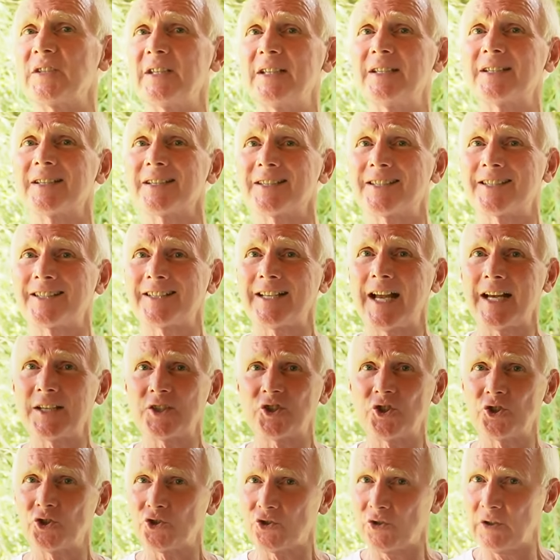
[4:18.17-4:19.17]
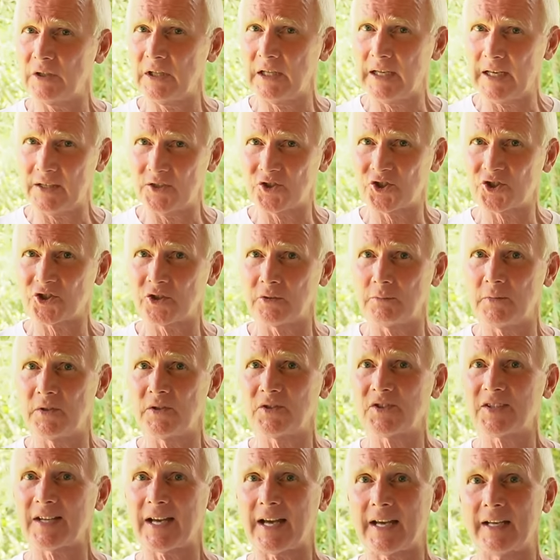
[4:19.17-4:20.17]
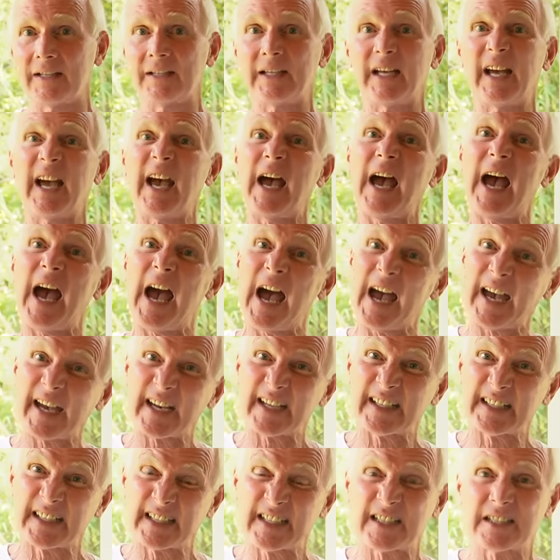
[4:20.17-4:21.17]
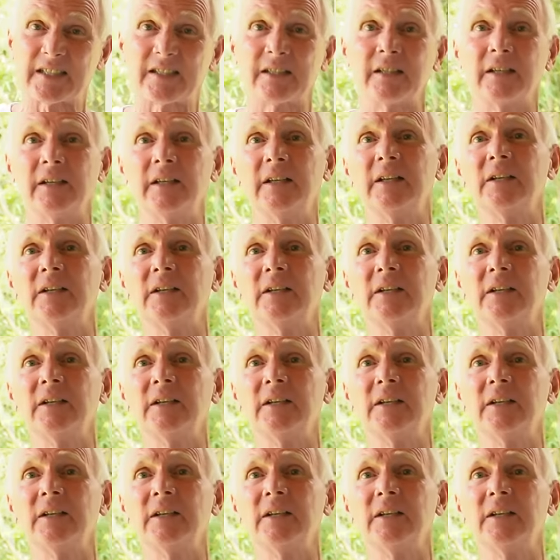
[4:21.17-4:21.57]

these statutory instruments and acts